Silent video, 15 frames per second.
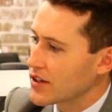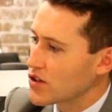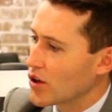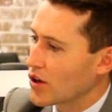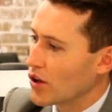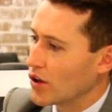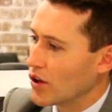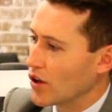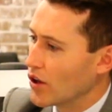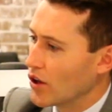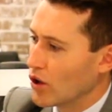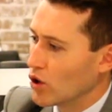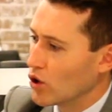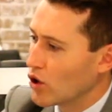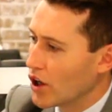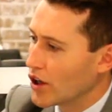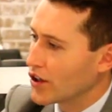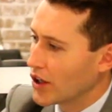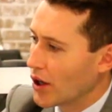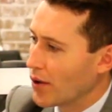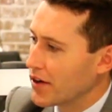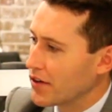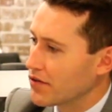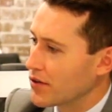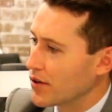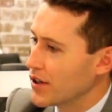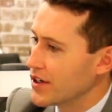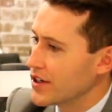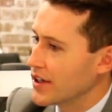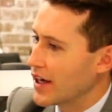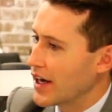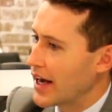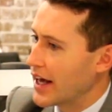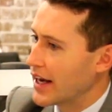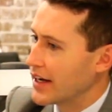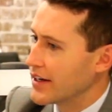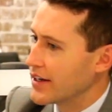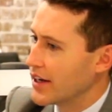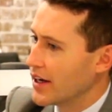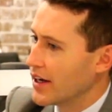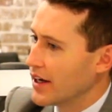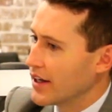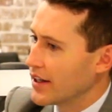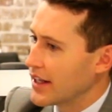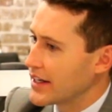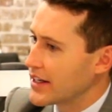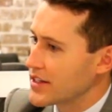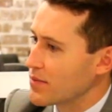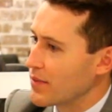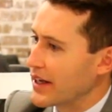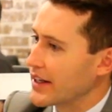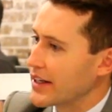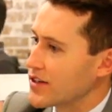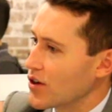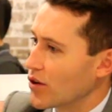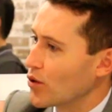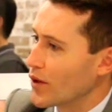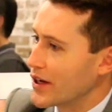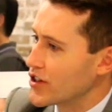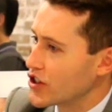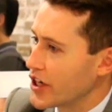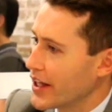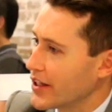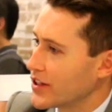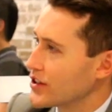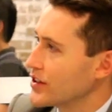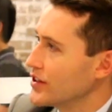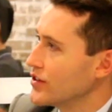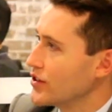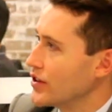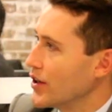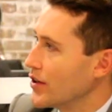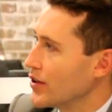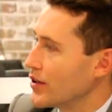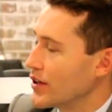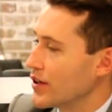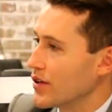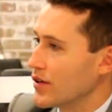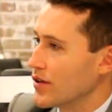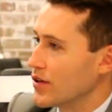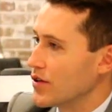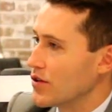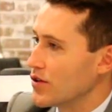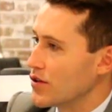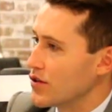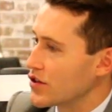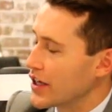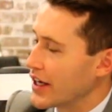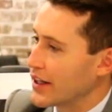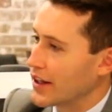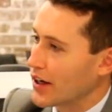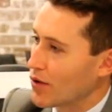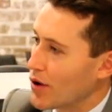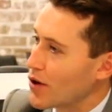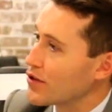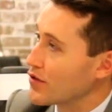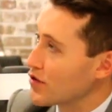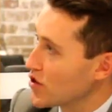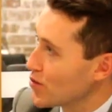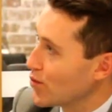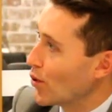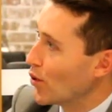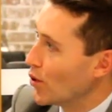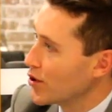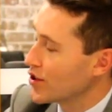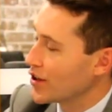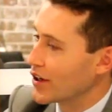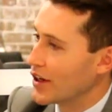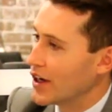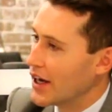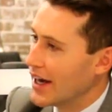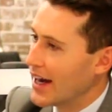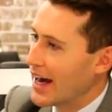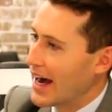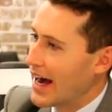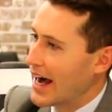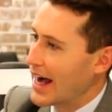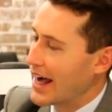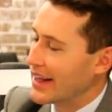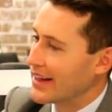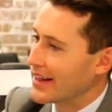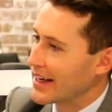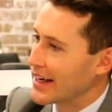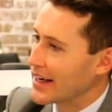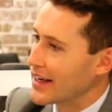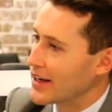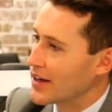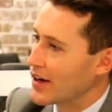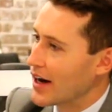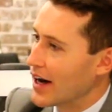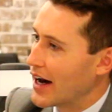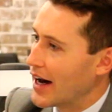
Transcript: got a lot going for it, and that doesn't mean there's not always challenges. You've seen the growth of sport and the